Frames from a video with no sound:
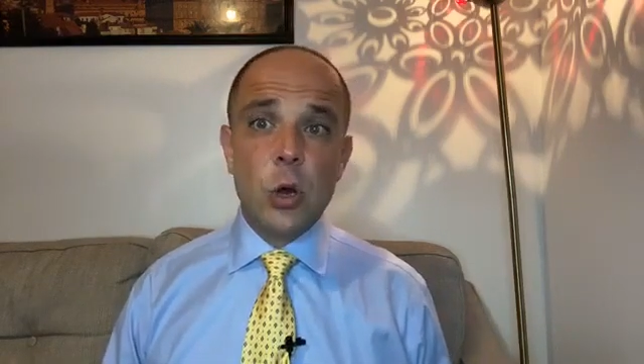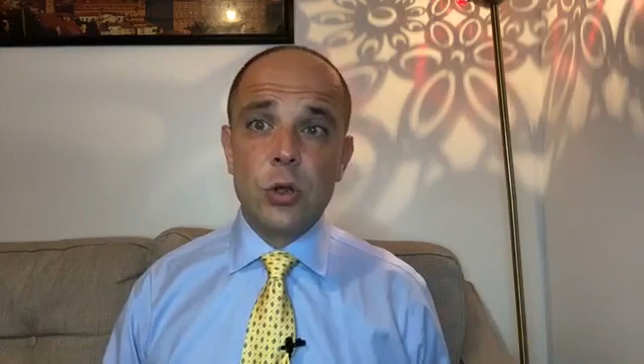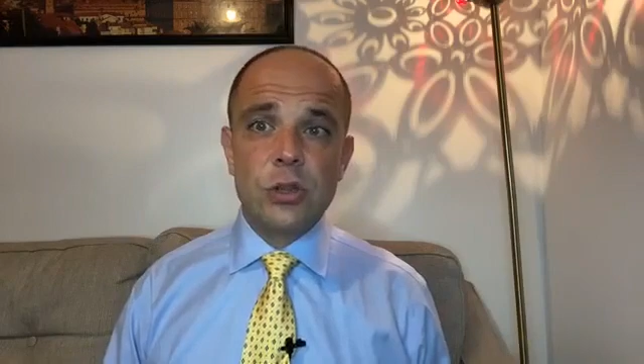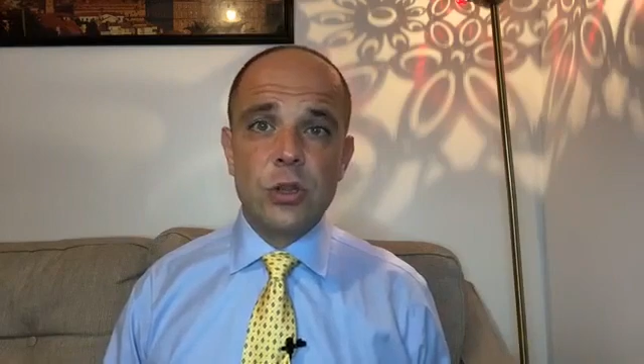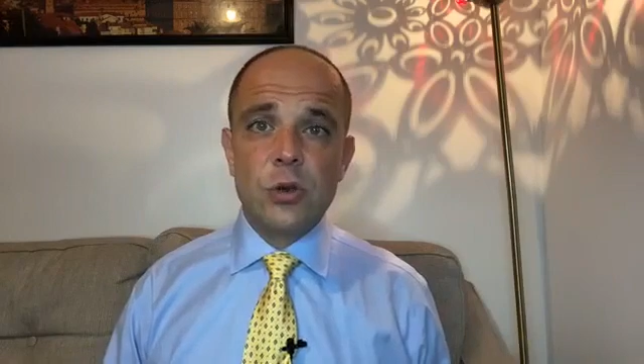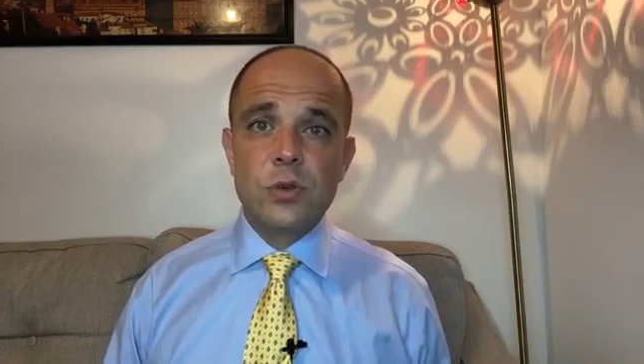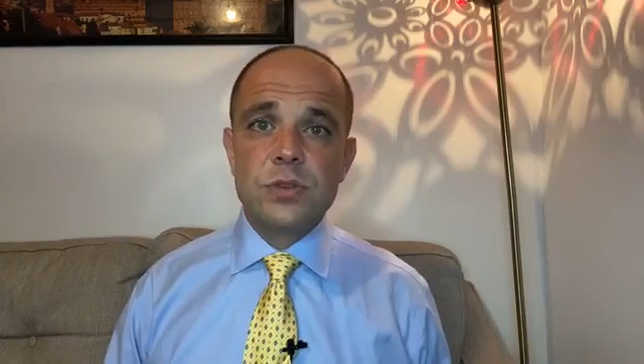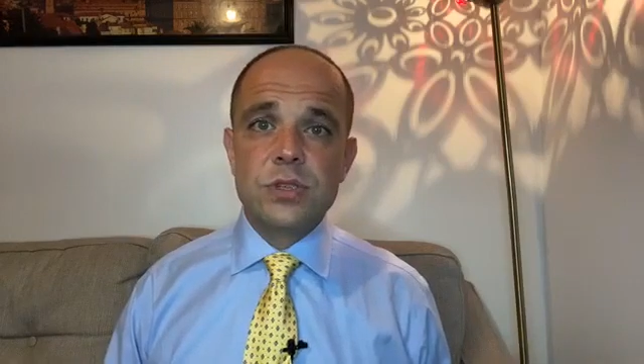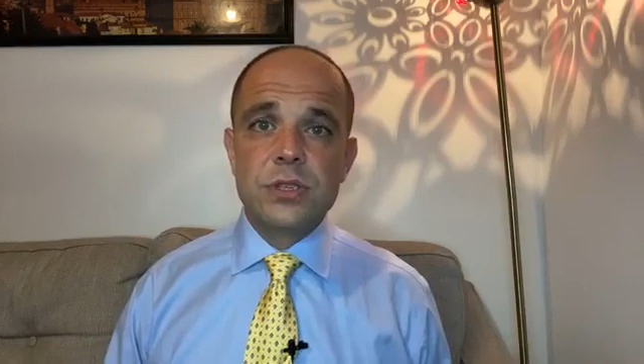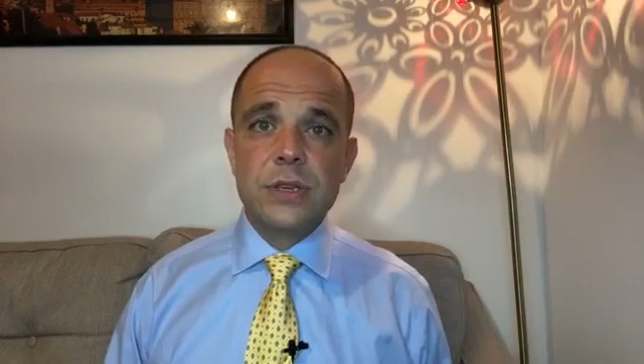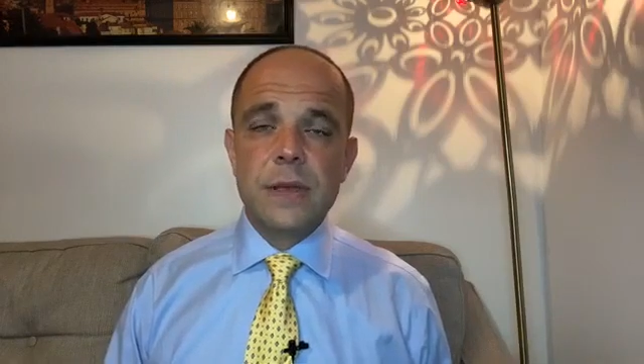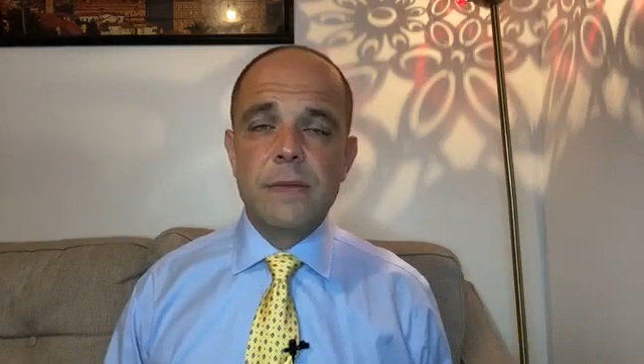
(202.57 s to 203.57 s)
don't do
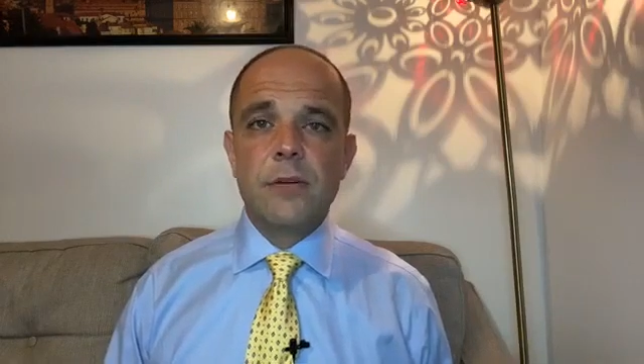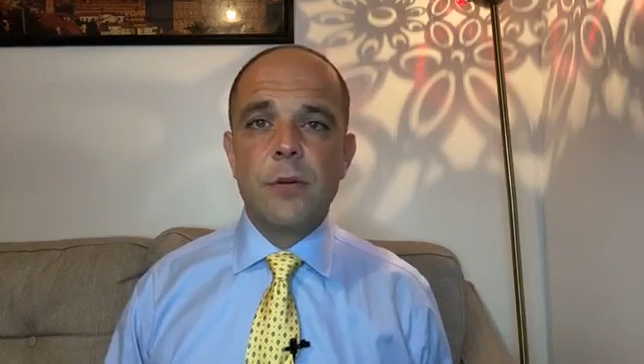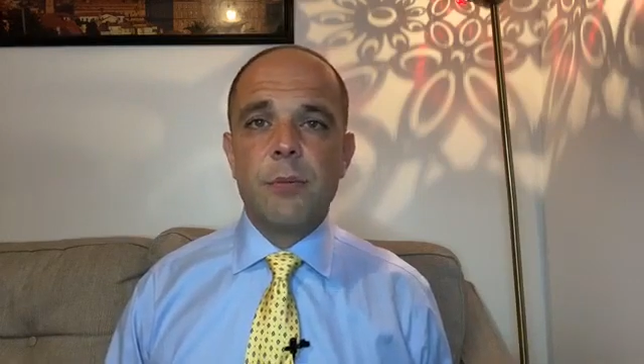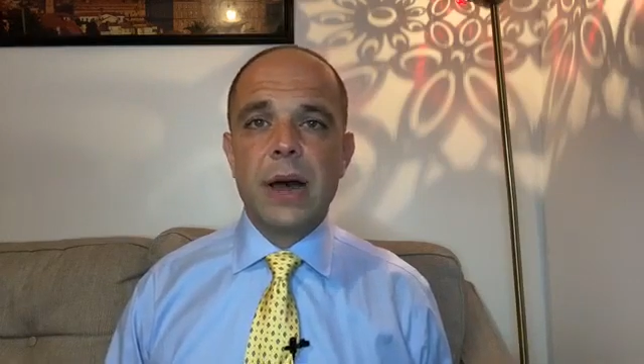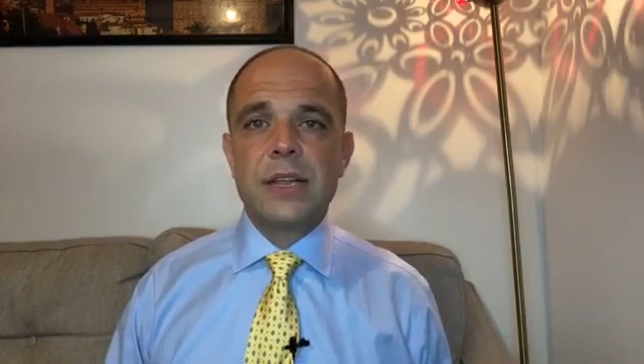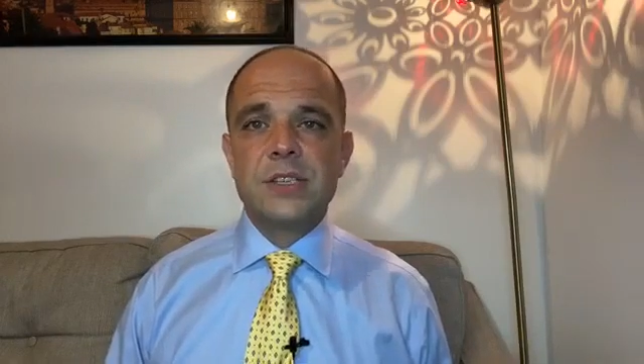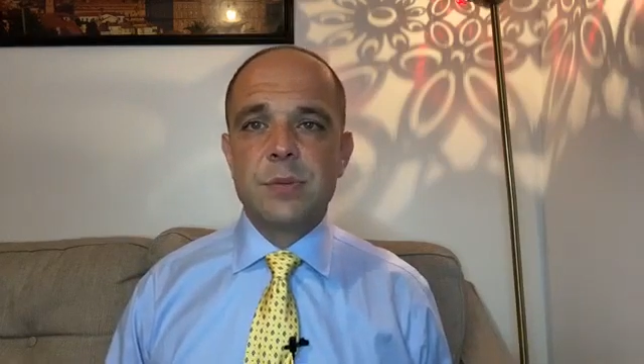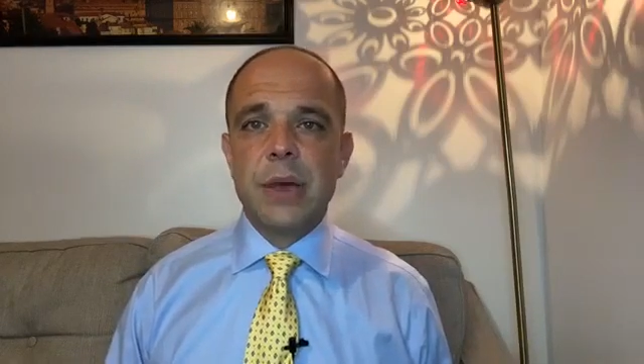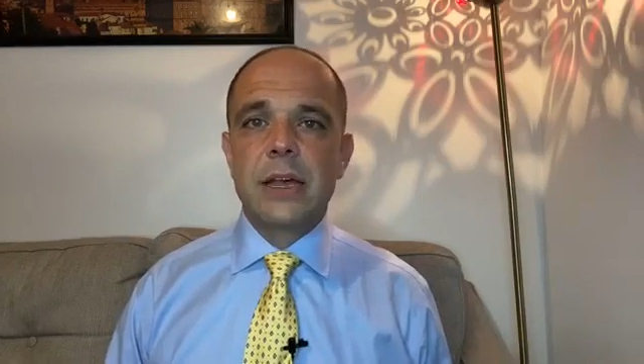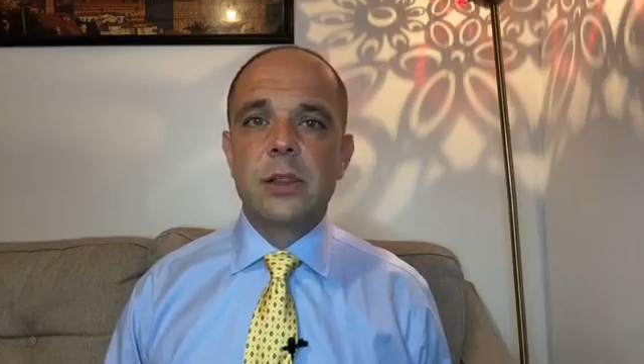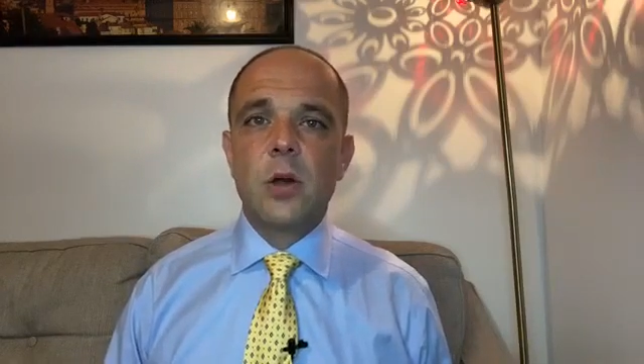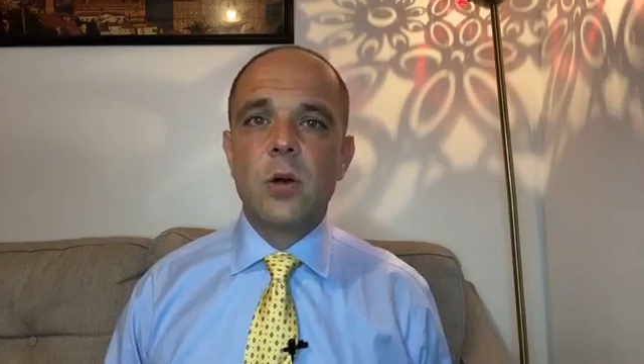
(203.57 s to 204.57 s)
for bounce
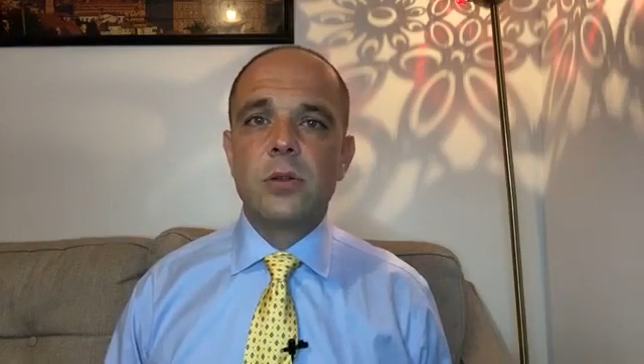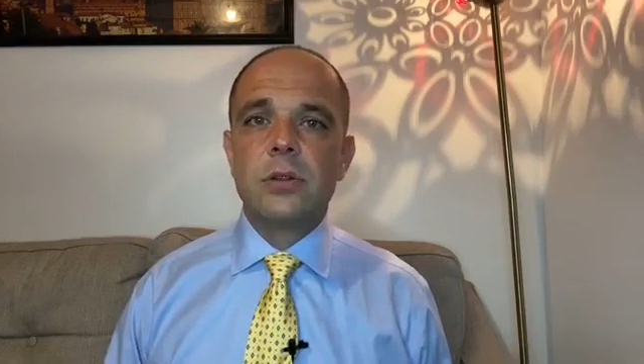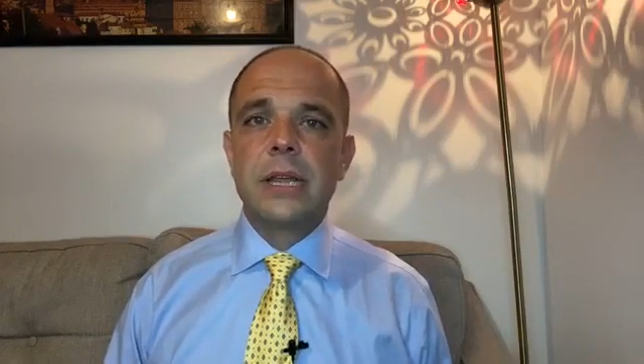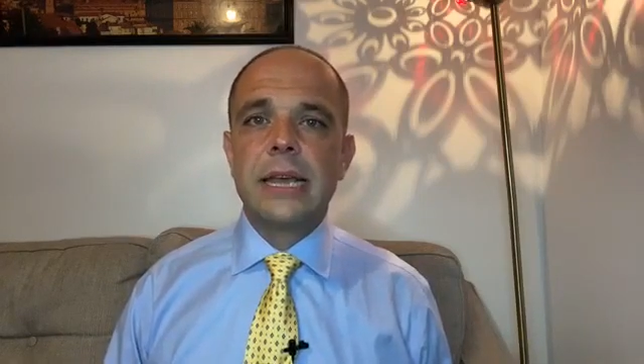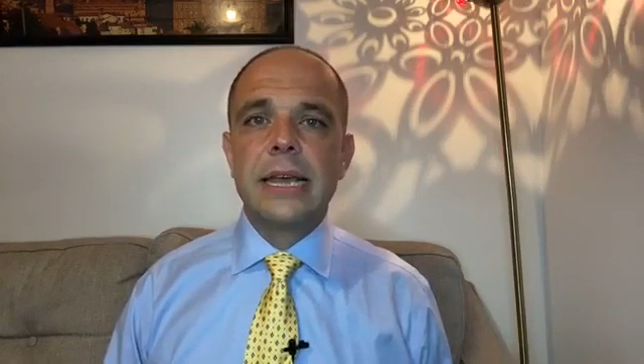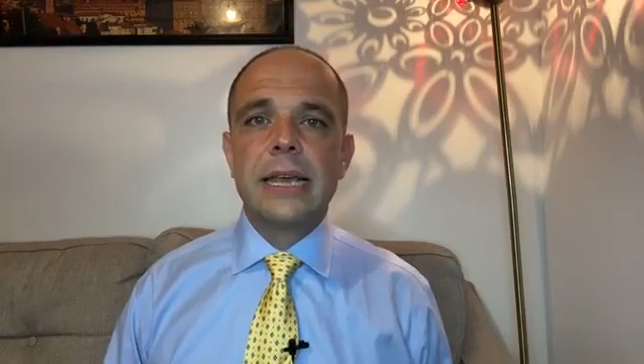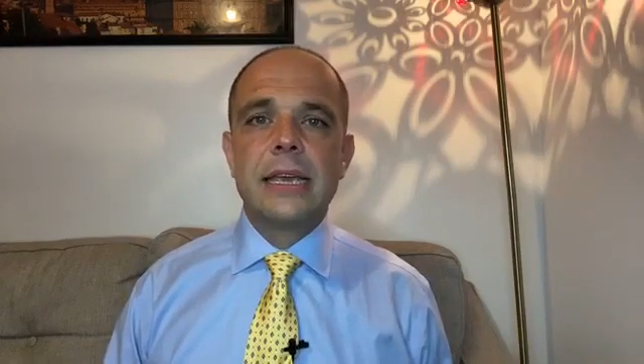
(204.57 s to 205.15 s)
back loan,